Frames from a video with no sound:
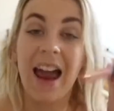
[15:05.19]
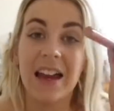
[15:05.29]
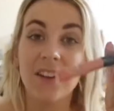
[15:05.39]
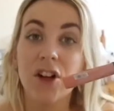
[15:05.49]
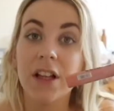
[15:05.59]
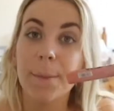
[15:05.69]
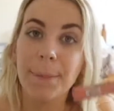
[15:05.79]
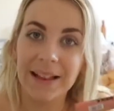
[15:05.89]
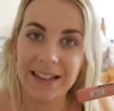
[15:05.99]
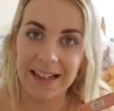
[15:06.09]
In the colour
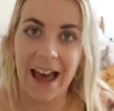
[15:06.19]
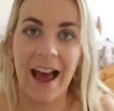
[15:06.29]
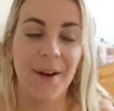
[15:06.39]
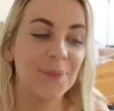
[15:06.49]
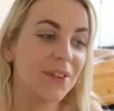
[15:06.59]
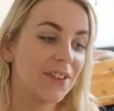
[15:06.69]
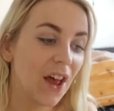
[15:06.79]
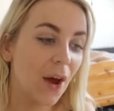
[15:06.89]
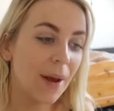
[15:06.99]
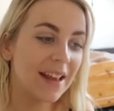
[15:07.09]
Billionaire.
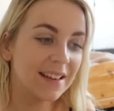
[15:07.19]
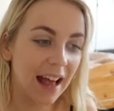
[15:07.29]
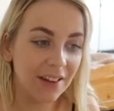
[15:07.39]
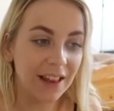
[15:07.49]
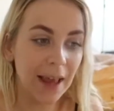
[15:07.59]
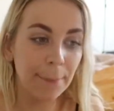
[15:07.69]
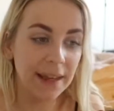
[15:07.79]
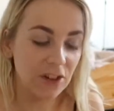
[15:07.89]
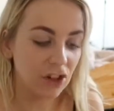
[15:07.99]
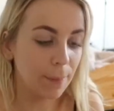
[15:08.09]
So it's kind of like a
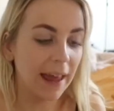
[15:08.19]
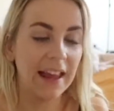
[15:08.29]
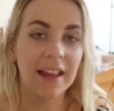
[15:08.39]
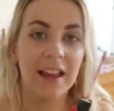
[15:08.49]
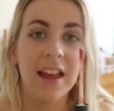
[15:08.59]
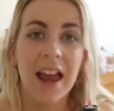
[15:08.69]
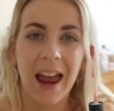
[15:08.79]
peachy pink.